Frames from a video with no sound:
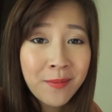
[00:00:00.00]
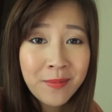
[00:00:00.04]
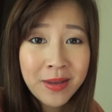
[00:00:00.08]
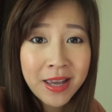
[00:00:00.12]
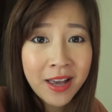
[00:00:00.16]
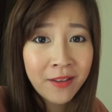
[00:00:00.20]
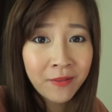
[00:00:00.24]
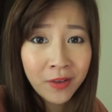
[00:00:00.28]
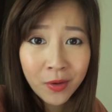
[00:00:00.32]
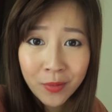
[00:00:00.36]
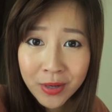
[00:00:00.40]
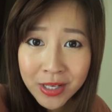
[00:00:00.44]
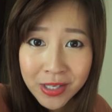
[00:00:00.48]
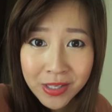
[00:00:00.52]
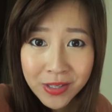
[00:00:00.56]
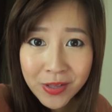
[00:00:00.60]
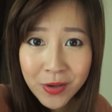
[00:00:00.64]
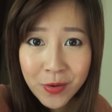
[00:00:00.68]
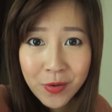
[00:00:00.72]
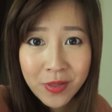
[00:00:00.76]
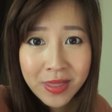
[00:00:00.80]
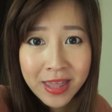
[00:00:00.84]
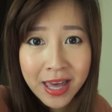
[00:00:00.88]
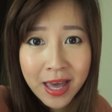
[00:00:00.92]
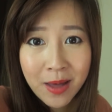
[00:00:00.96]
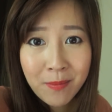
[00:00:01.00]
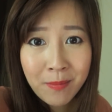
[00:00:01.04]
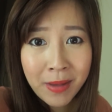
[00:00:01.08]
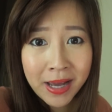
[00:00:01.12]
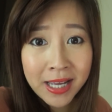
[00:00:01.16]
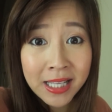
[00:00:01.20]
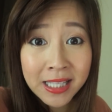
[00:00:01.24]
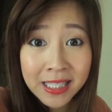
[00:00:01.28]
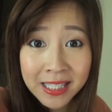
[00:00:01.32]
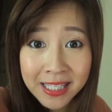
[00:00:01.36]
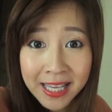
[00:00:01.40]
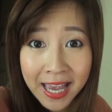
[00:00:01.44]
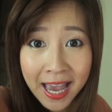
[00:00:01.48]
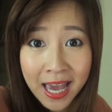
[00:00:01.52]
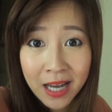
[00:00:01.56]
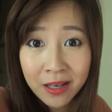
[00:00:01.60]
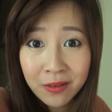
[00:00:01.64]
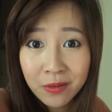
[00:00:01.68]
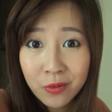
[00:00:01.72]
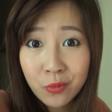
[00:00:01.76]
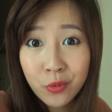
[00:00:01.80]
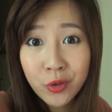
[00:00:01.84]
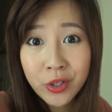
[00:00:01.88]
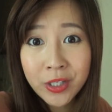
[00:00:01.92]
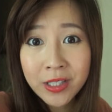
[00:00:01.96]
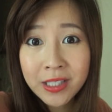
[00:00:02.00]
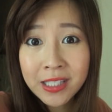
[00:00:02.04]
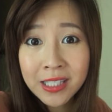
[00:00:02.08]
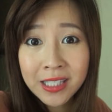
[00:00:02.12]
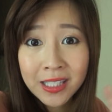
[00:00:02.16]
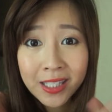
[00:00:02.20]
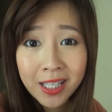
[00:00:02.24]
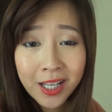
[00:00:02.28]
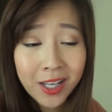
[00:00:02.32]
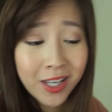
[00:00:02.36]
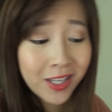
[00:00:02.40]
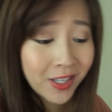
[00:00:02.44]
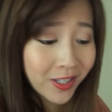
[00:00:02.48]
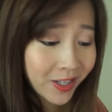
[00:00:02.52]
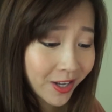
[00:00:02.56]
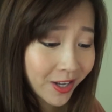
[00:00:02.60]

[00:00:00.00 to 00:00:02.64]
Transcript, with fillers: I mean, I've always known that my dad would stick his